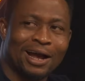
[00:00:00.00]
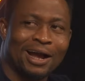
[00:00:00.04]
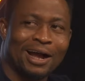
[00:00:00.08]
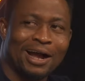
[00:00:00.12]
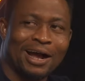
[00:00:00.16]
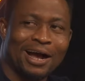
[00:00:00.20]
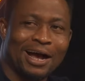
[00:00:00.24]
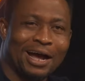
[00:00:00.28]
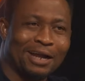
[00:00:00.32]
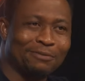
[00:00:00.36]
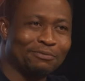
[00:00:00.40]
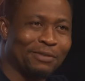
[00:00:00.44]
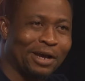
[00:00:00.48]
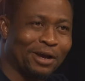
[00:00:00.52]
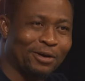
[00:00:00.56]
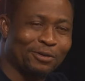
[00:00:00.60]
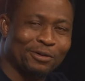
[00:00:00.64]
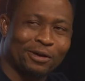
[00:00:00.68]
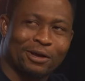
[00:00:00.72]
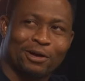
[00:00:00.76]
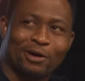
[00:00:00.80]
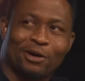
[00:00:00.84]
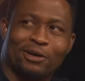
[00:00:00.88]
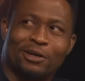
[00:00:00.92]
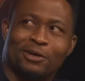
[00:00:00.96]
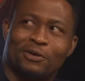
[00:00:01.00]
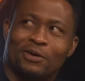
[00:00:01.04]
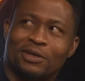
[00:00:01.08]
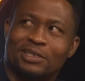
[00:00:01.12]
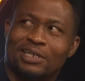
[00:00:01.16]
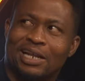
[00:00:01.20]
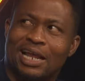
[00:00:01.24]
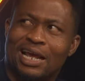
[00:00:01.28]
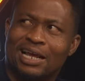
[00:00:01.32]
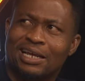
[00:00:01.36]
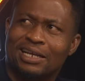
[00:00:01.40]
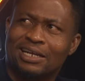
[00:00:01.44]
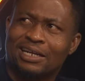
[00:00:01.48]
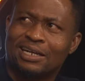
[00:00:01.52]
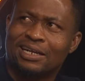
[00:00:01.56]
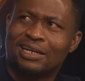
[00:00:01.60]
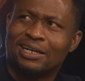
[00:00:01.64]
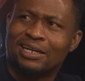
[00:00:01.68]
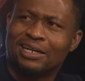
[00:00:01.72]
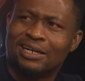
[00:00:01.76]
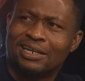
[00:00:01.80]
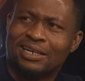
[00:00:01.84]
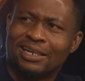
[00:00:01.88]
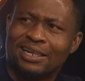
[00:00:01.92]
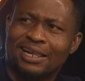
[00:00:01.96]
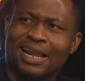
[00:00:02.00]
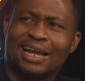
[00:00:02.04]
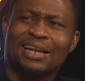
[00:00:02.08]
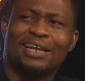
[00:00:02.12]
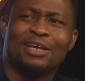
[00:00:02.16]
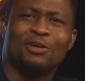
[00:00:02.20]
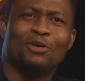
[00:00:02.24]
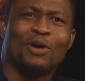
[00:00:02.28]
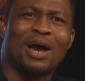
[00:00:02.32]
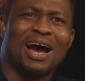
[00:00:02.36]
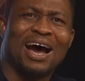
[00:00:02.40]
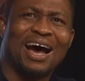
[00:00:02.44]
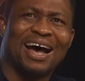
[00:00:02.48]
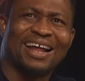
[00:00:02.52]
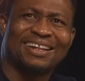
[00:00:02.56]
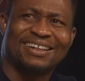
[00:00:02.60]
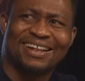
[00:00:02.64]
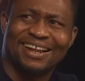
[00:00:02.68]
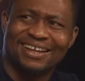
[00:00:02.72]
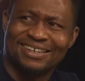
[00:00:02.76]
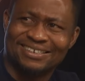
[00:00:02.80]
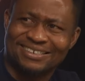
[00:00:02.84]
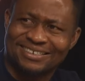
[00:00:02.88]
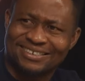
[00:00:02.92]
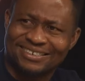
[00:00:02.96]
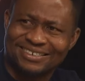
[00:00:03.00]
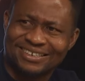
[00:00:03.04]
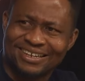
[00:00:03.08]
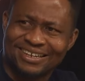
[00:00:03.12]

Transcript: And my colleague was like, you are heartless.